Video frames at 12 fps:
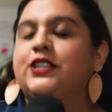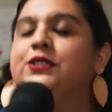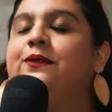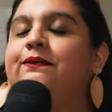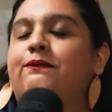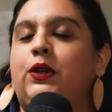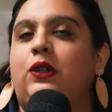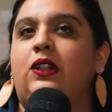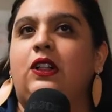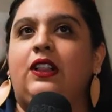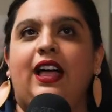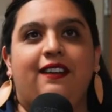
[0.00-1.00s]
is
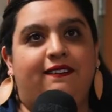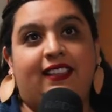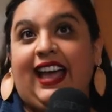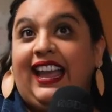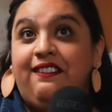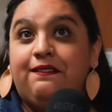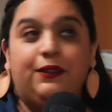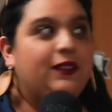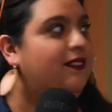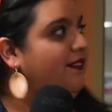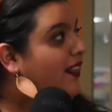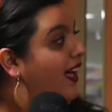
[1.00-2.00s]
full of life, full
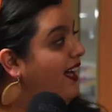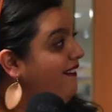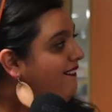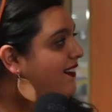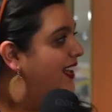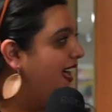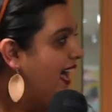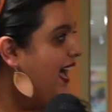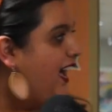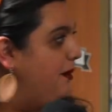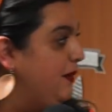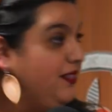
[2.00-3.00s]
of love.
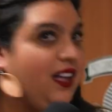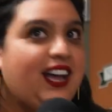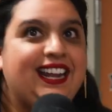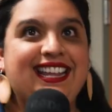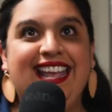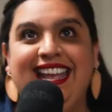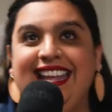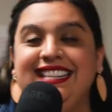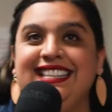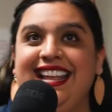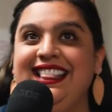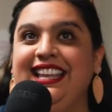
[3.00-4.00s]
Um, a lot of
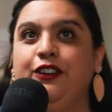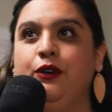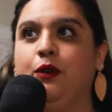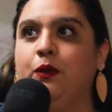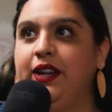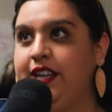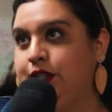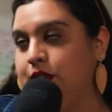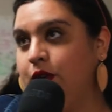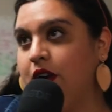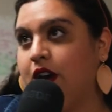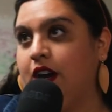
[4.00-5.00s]
kids in there who are working
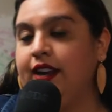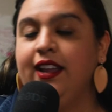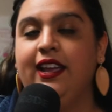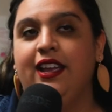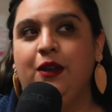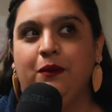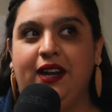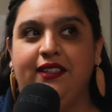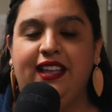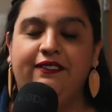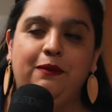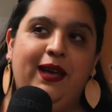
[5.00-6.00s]
so hard. What I
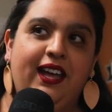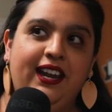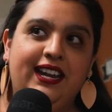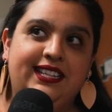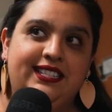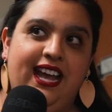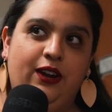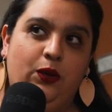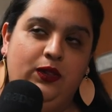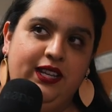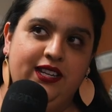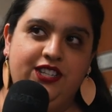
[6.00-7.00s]
love about it is not
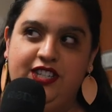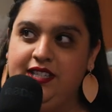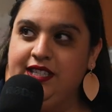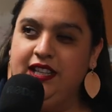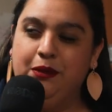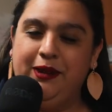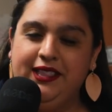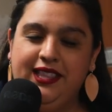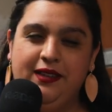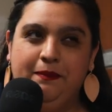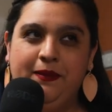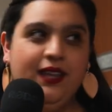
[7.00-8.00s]
only does she celebrate
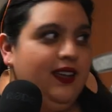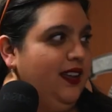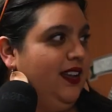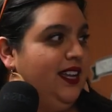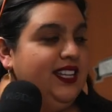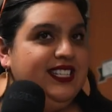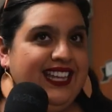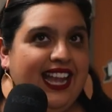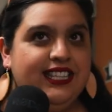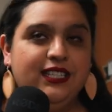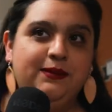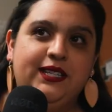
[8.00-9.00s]
them, she
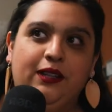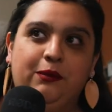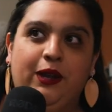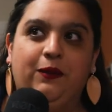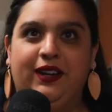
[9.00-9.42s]
has them celebrate